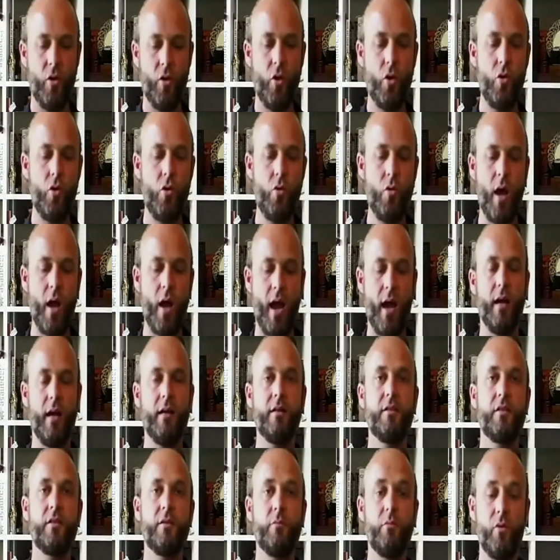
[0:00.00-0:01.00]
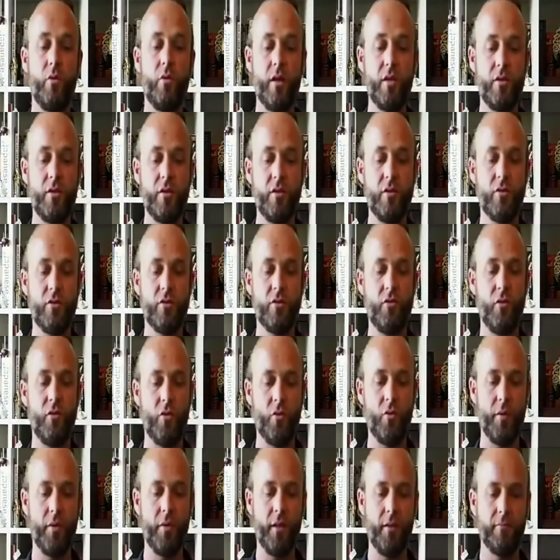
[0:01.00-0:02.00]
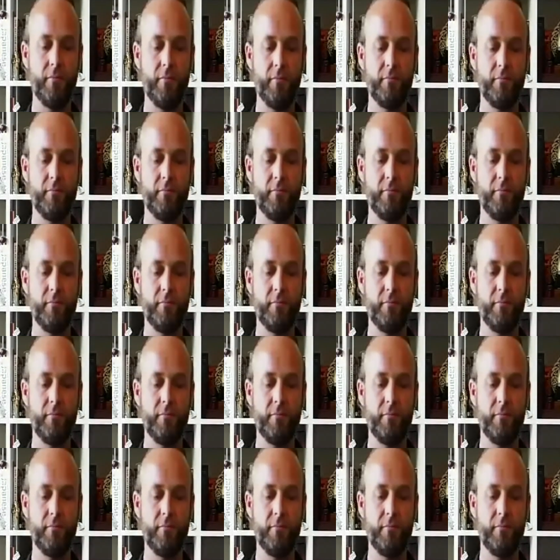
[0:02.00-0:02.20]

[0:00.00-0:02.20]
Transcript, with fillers: who has some questions for me?